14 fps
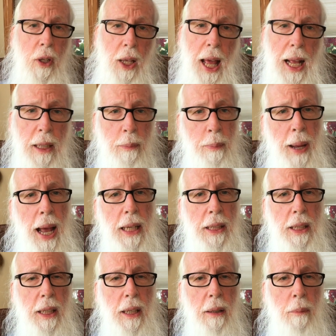the last
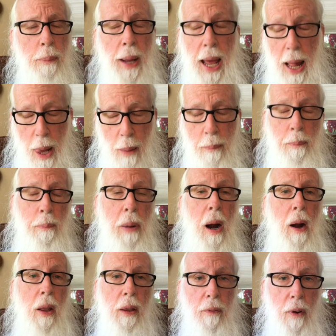part
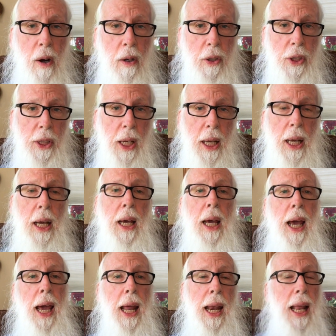of the verse.
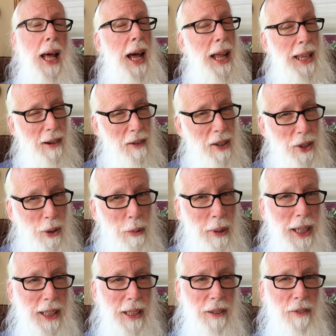And there is a
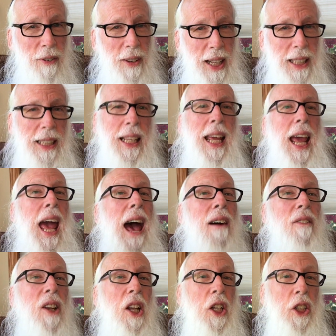reason for this. They
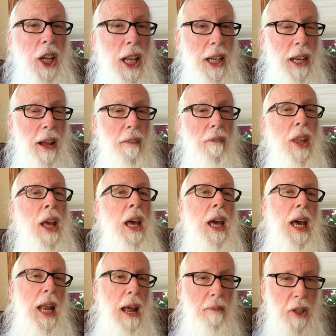have an agenda.
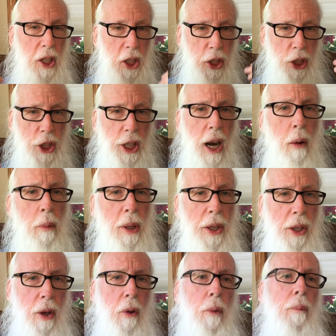And I'm going to share
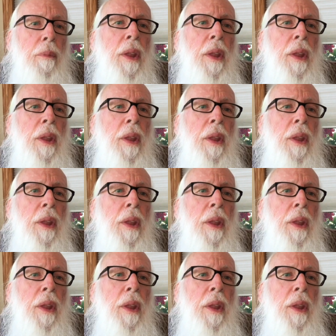with you